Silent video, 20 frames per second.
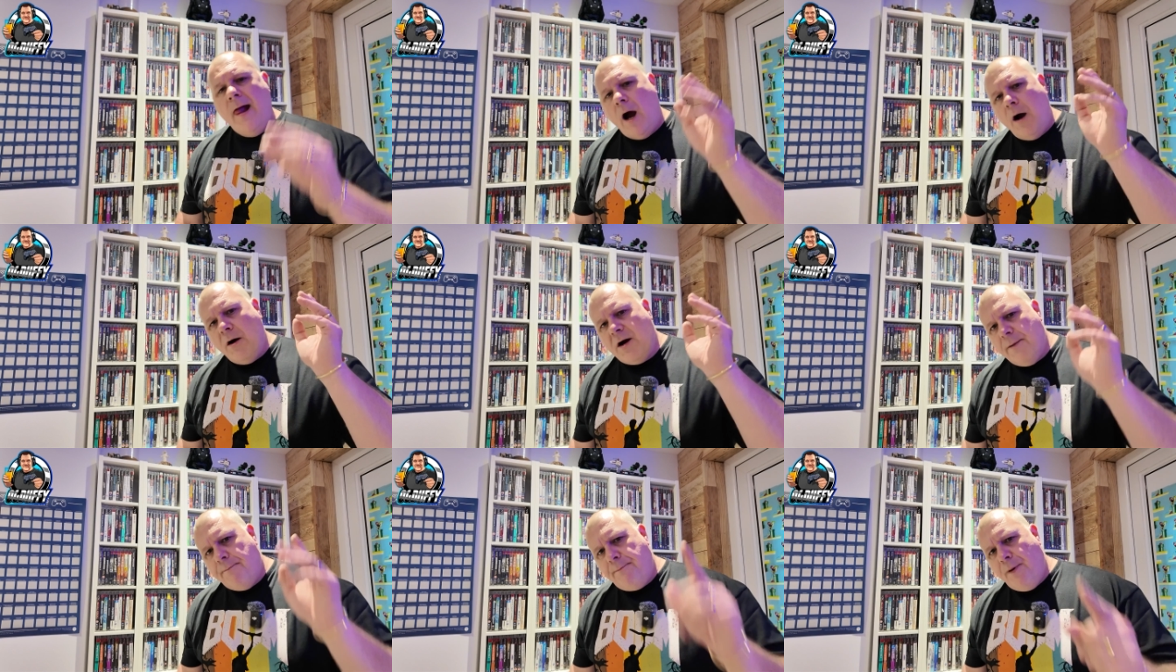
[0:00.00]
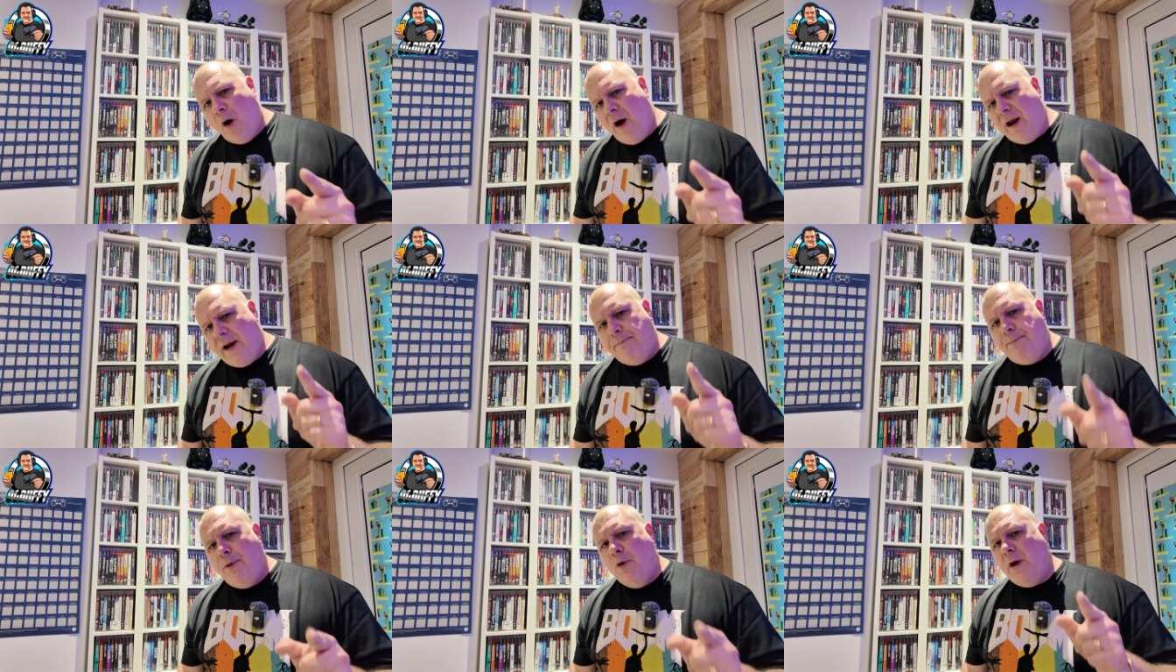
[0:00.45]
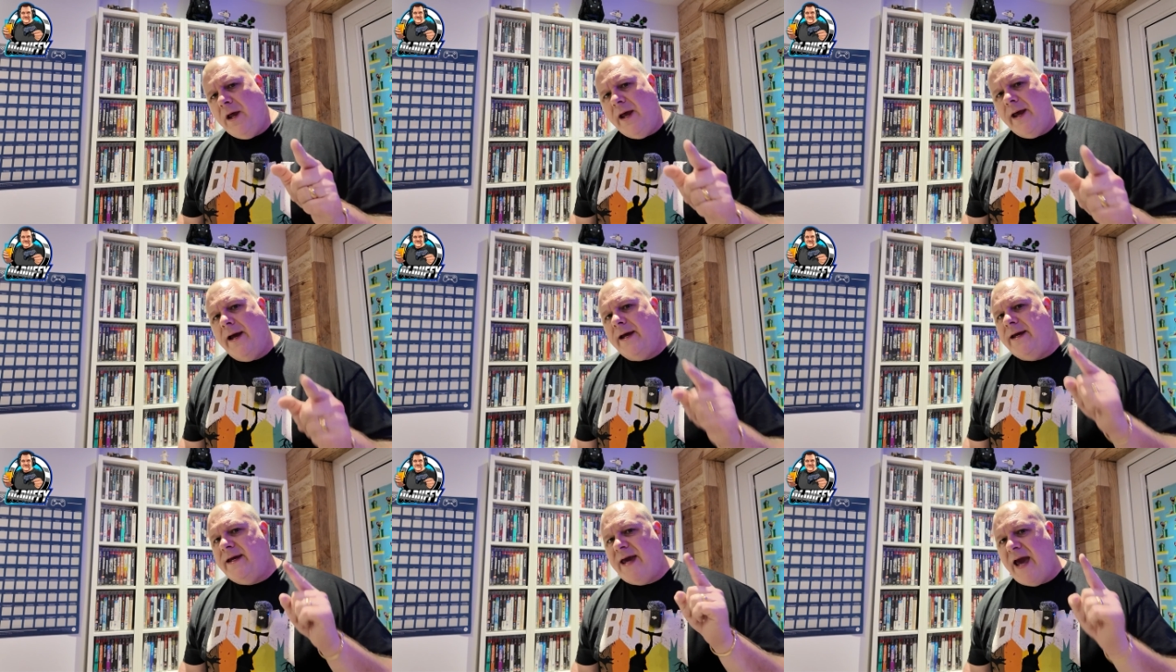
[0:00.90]
I'm going to bite the
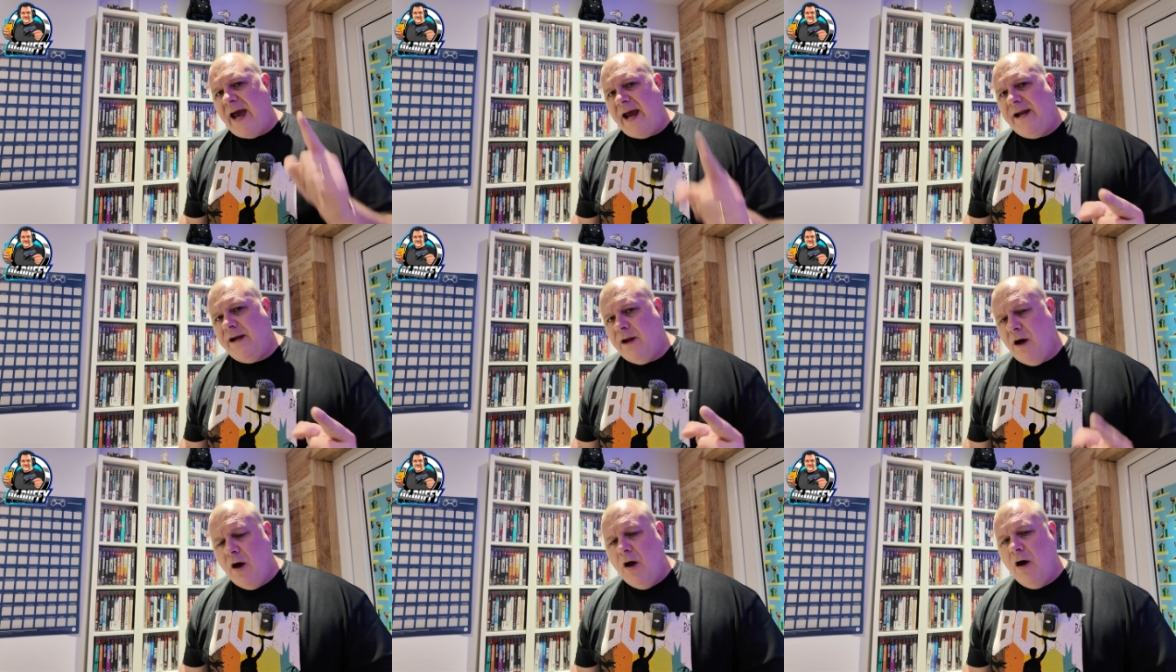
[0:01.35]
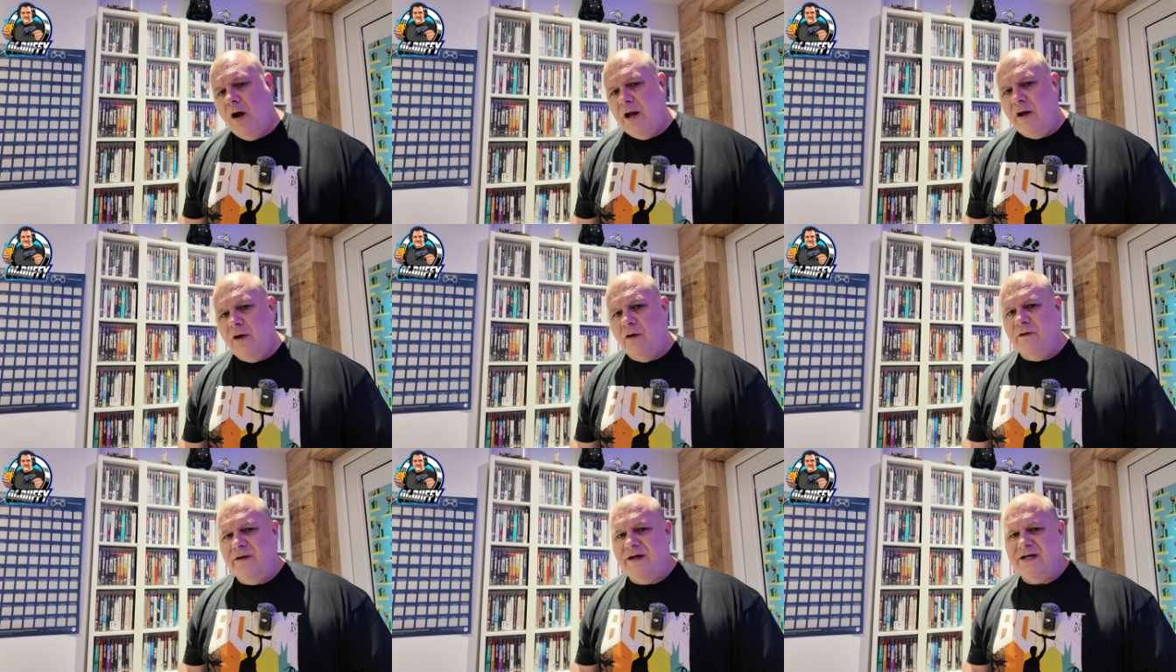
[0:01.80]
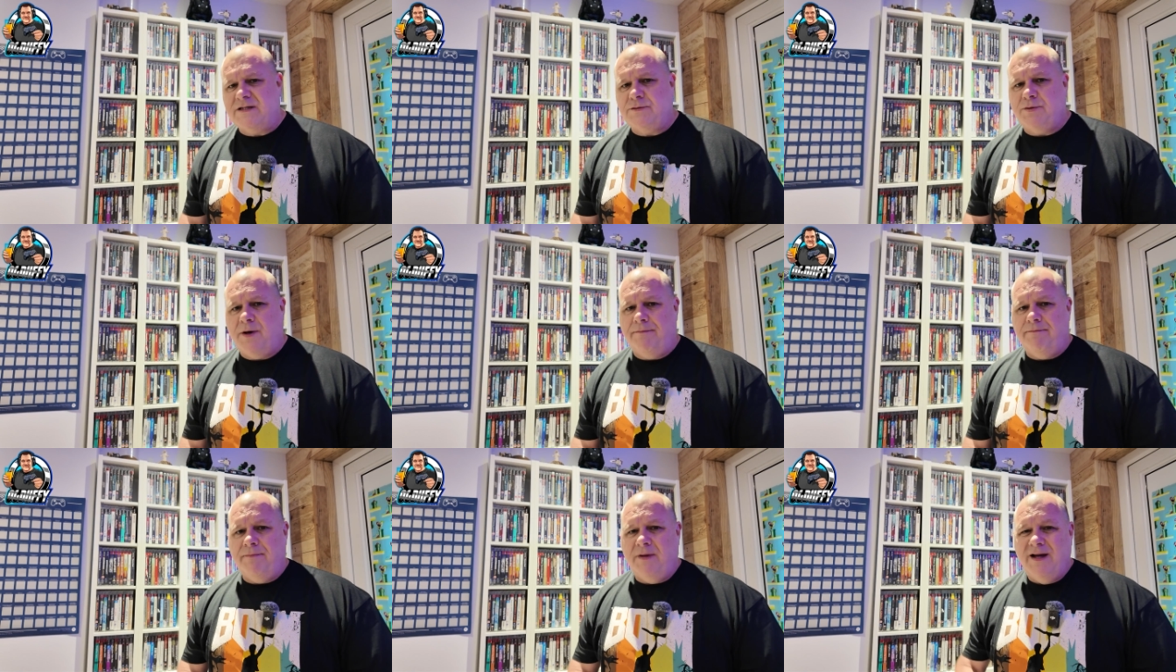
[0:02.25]
bullet and get in early on this
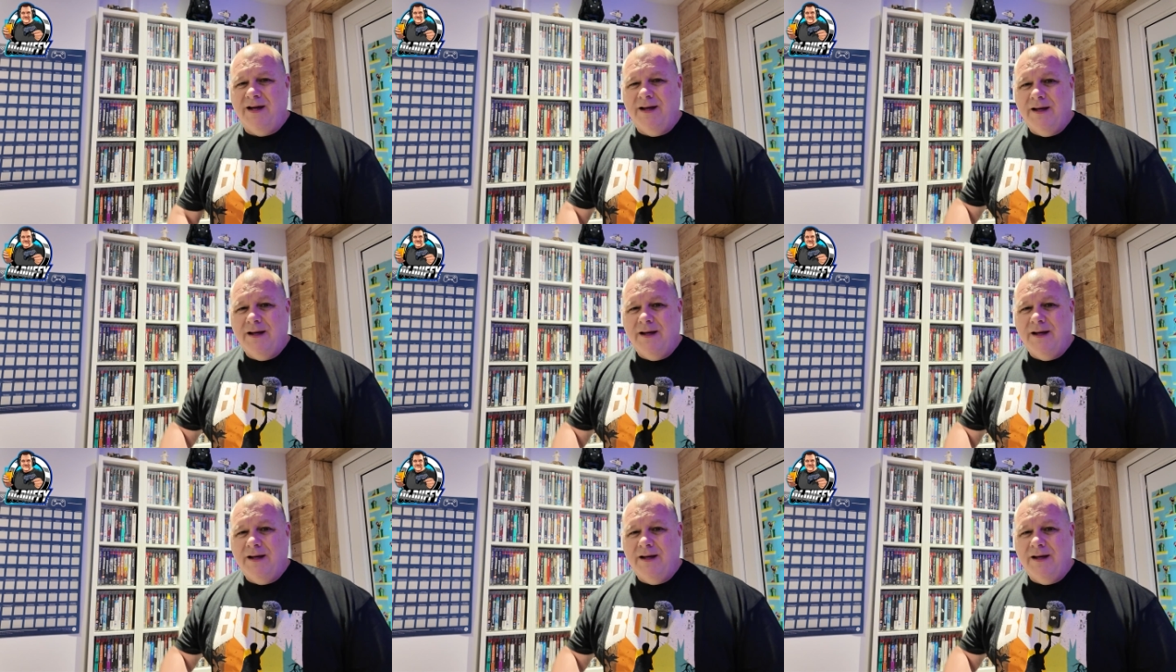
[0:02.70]
one.